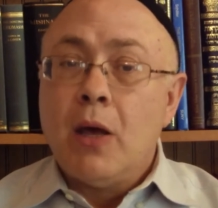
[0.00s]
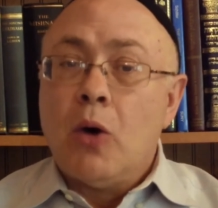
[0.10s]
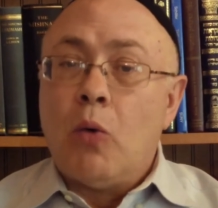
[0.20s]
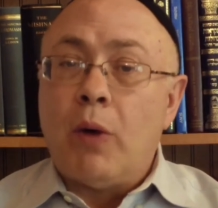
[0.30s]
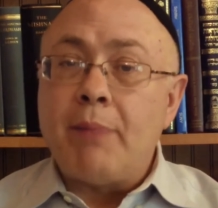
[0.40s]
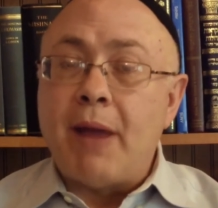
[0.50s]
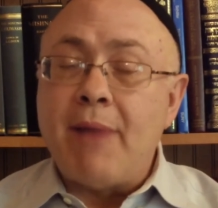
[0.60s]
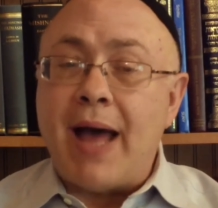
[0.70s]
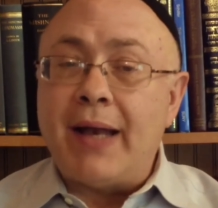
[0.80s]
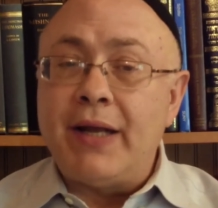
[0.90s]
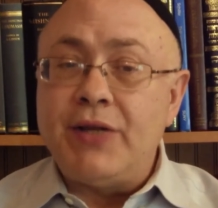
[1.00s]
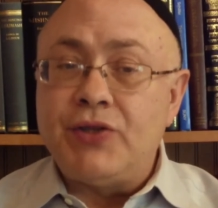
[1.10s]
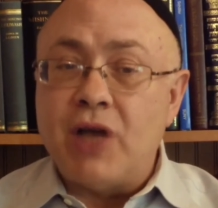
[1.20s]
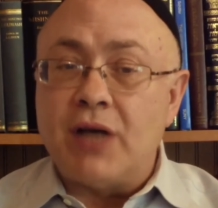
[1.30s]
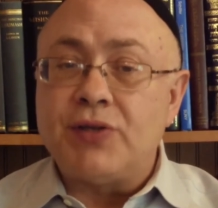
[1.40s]
What Maimonides
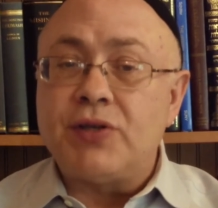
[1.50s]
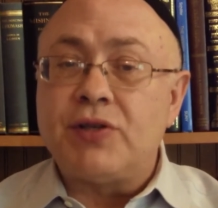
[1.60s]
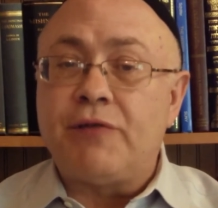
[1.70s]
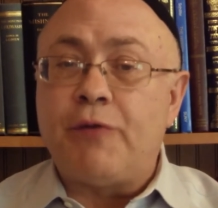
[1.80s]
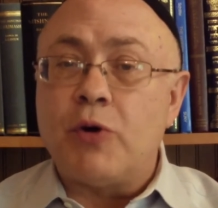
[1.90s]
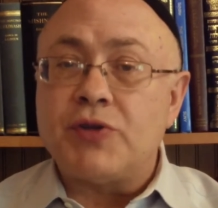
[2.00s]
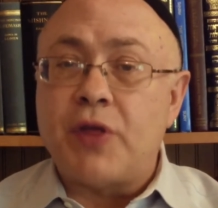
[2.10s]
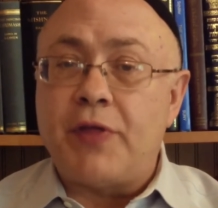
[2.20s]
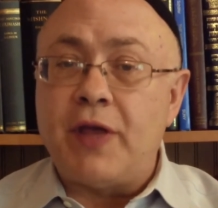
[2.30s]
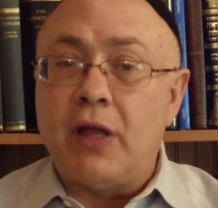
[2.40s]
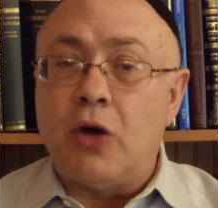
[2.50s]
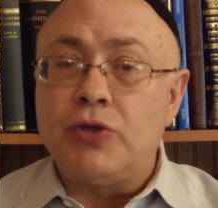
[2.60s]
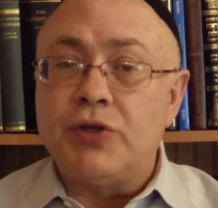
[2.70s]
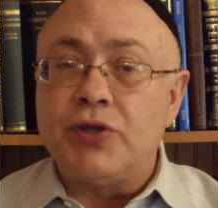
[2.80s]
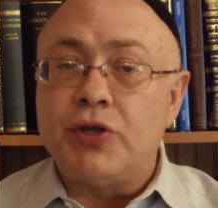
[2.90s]
does is to force the
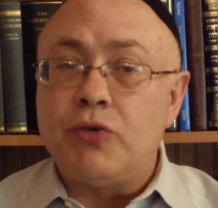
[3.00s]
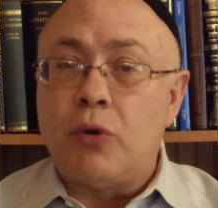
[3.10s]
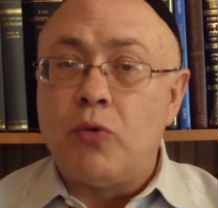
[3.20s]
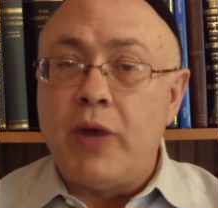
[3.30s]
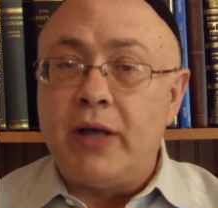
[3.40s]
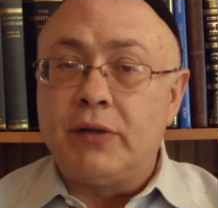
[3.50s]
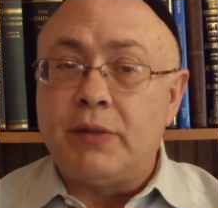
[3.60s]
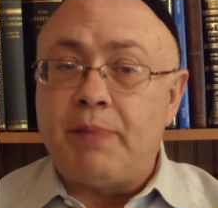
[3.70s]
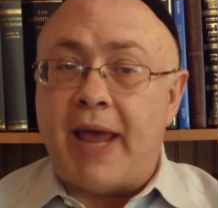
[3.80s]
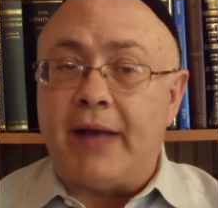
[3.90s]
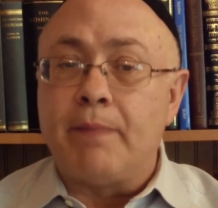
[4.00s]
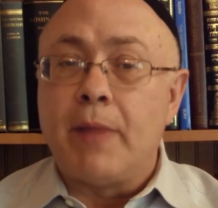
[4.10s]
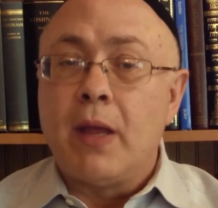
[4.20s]
theologians into a real debate,